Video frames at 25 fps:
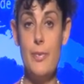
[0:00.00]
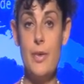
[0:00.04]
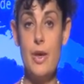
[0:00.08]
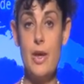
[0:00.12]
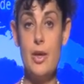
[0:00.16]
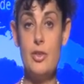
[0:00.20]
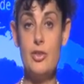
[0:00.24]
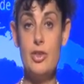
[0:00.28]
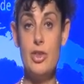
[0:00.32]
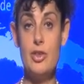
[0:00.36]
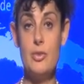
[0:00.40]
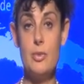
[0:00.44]

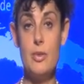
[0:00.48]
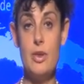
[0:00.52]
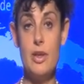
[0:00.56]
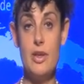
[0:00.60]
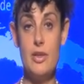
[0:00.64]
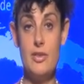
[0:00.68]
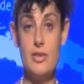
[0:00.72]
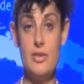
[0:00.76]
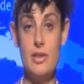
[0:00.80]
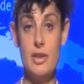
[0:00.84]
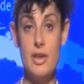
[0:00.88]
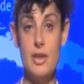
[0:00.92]
a judgment
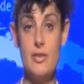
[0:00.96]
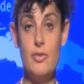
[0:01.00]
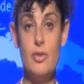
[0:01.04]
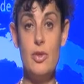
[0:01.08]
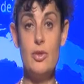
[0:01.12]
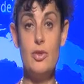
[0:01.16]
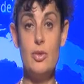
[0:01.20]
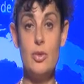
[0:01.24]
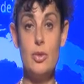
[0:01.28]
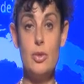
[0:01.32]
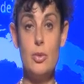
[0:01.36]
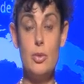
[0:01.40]
is
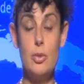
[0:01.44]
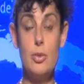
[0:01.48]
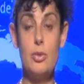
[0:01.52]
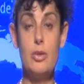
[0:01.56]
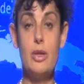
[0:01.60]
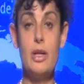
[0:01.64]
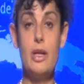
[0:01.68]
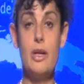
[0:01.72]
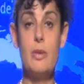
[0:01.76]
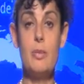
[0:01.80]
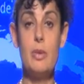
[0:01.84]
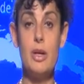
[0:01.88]
delivered
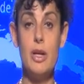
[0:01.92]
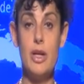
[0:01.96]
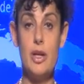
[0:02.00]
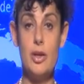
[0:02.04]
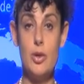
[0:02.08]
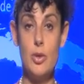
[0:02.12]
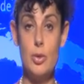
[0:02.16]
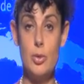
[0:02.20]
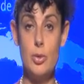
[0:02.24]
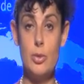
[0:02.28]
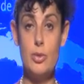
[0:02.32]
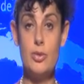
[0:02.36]
orally by a
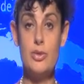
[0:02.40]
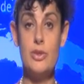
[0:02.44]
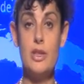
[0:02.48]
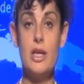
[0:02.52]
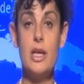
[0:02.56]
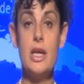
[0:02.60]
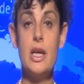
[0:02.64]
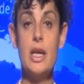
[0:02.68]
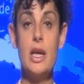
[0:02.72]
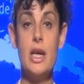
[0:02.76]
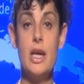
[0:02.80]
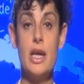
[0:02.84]
court,
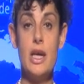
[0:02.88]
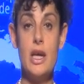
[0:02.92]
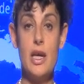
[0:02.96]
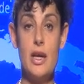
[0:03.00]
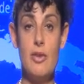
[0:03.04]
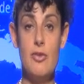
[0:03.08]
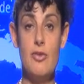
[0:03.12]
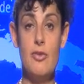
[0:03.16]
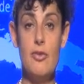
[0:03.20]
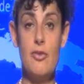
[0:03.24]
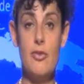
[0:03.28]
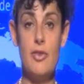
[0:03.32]

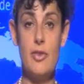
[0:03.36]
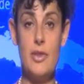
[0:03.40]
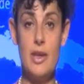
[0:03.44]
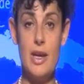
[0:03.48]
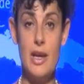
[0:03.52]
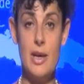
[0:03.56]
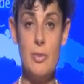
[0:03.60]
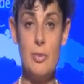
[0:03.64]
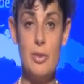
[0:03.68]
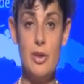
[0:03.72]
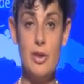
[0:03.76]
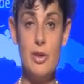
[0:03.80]
if the
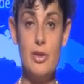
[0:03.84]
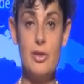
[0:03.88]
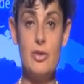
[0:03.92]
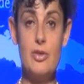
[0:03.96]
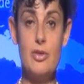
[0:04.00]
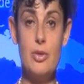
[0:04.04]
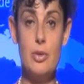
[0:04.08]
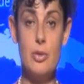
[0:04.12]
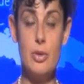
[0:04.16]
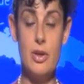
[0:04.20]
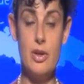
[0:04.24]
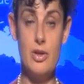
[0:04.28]

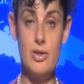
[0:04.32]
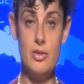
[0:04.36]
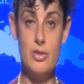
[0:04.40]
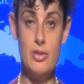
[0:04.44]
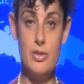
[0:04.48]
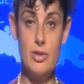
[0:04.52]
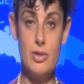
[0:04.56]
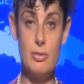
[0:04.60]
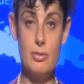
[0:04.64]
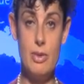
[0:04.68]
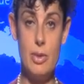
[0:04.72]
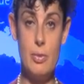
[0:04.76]
applicant or
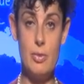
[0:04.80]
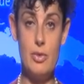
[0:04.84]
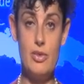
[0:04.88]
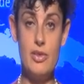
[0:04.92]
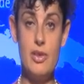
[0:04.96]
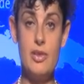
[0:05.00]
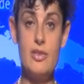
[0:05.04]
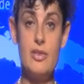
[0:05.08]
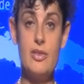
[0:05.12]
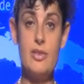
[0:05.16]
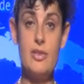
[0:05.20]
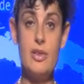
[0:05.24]
his
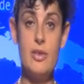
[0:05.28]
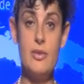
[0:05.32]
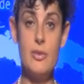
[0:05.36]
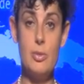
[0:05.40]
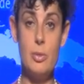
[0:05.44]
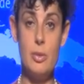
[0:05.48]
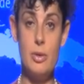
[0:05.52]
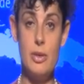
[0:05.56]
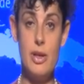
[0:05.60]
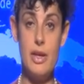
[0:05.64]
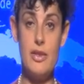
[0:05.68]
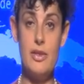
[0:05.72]
representative
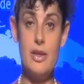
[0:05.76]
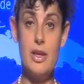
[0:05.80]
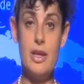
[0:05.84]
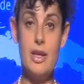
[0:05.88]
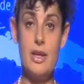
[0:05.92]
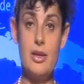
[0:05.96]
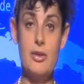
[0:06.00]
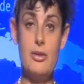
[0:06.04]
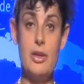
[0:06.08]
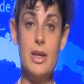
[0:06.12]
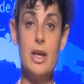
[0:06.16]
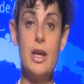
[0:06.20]
were at the
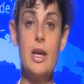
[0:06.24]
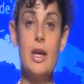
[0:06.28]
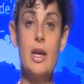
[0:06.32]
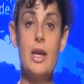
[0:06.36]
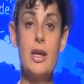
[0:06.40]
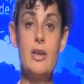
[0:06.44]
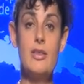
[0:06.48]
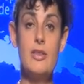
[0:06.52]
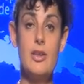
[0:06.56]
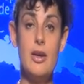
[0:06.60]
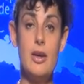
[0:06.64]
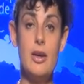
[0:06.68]
hearing,
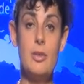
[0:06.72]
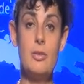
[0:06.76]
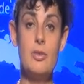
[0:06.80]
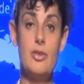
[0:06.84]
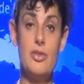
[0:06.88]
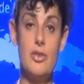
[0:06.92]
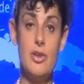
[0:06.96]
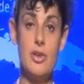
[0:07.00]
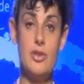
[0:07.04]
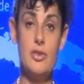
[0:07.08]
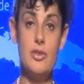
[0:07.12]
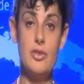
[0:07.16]
time
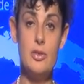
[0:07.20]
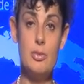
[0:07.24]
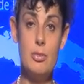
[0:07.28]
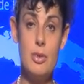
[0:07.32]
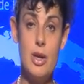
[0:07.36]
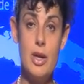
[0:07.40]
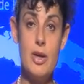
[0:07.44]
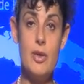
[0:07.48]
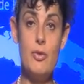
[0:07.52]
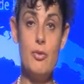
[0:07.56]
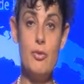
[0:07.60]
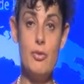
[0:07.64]
starts to
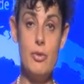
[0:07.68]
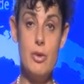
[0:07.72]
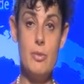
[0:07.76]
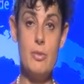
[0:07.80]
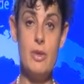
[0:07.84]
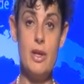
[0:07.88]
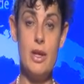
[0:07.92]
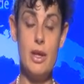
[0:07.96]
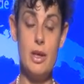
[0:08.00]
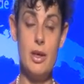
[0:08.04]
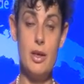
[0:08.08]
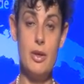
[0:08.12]
run from
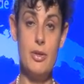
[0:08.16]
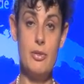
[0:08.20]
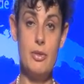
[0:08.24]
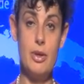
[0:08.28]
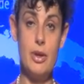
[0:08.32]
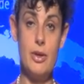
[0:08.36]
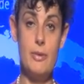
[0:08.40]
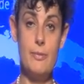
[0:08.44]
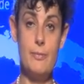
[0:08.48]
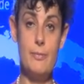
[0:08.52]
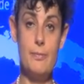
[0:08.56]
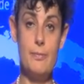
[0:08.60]
that hearing.